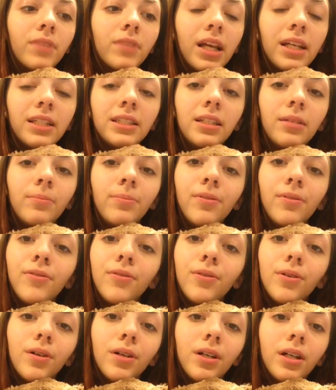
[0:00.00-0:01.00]
I said
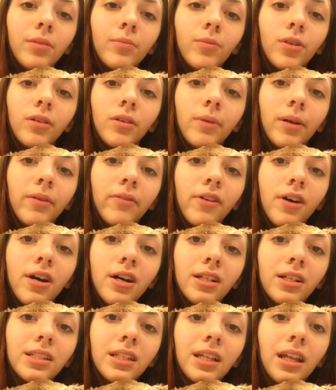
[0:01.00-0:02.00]
before in one of my
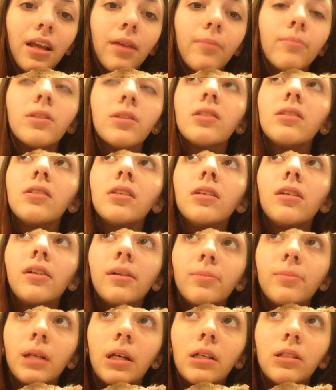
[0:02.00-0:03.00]
vlogs that I'm still
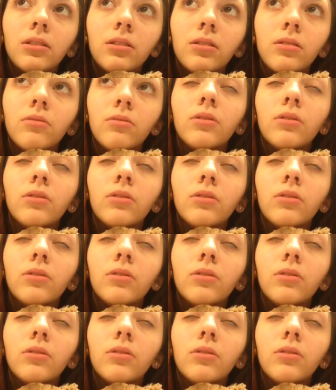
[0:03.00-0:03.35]
obsessed,